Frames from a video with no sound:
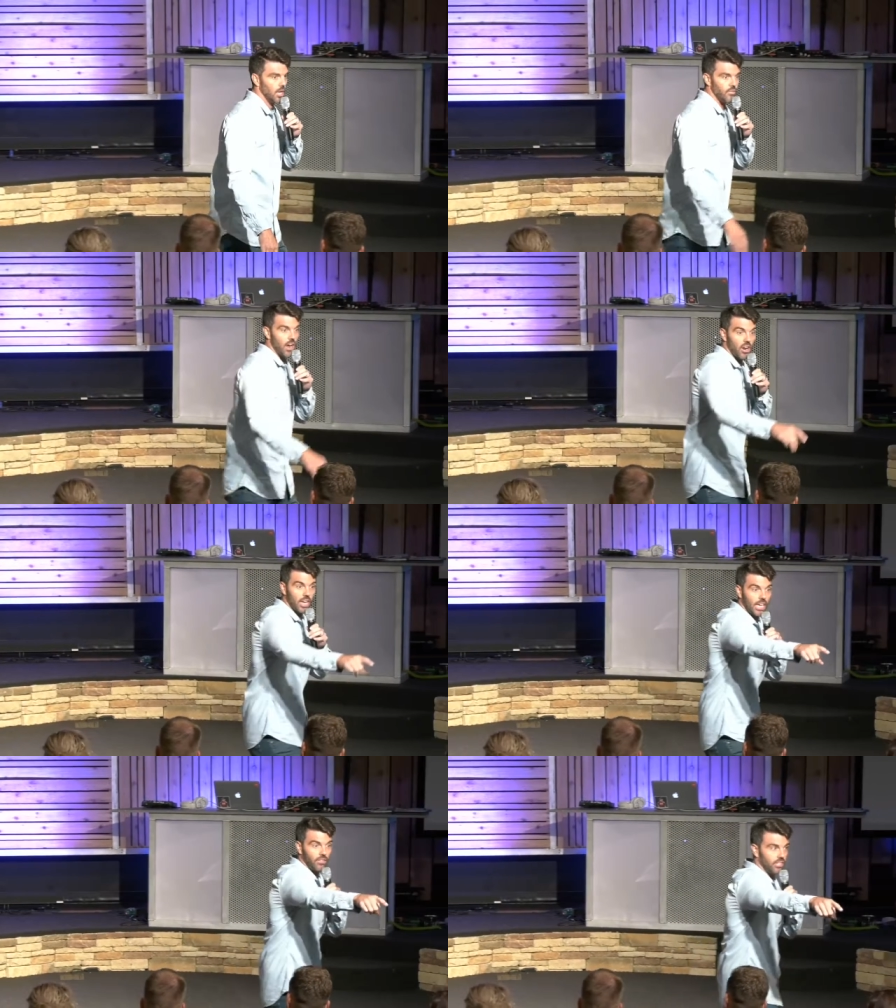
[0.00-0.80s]
very
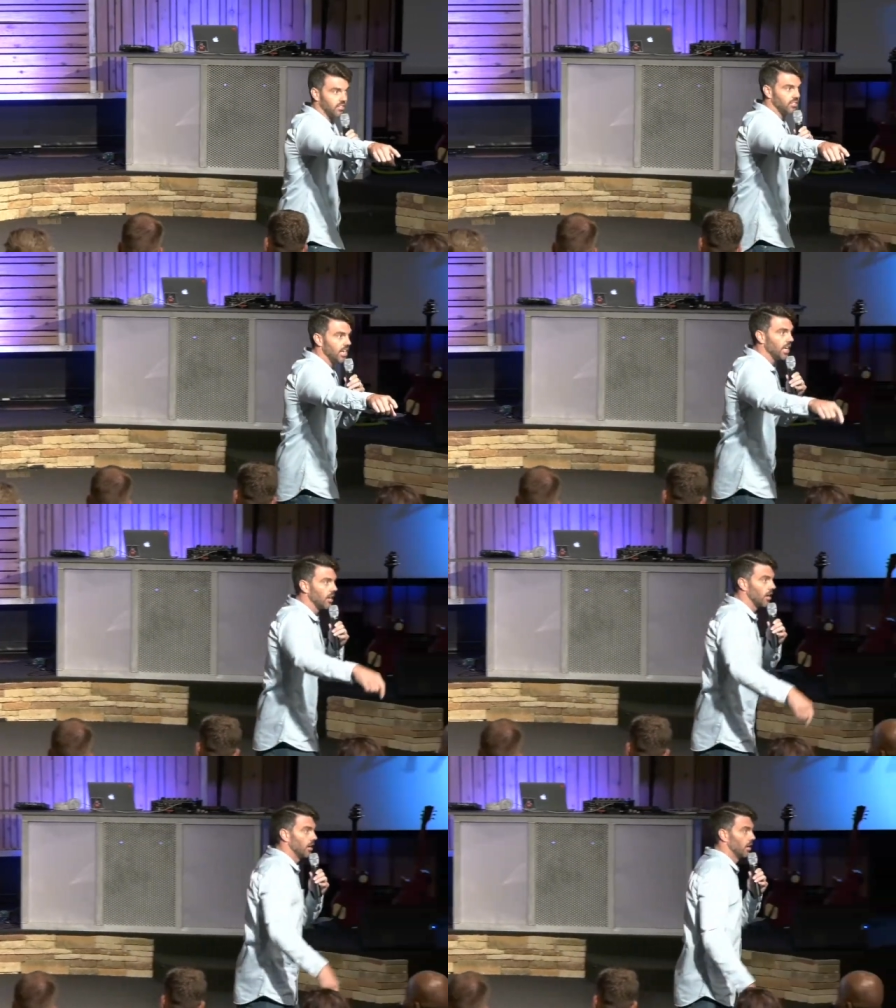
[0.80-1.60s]
gifted
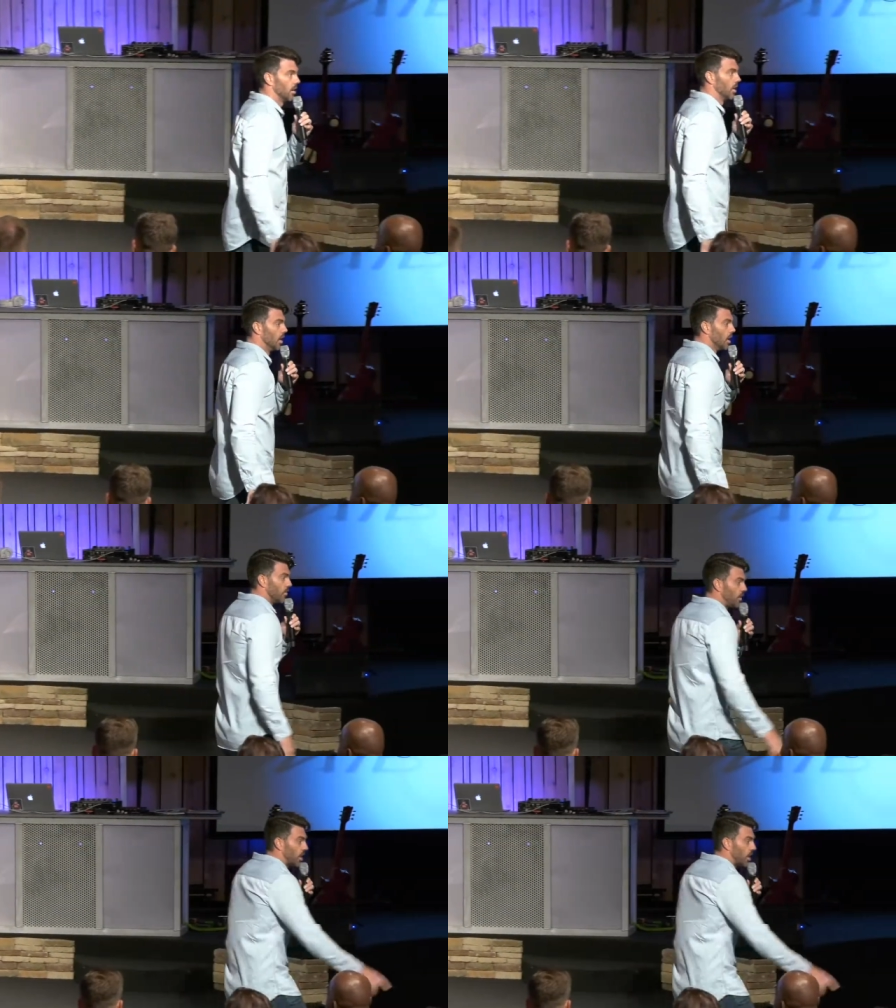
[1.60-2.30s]
singer, very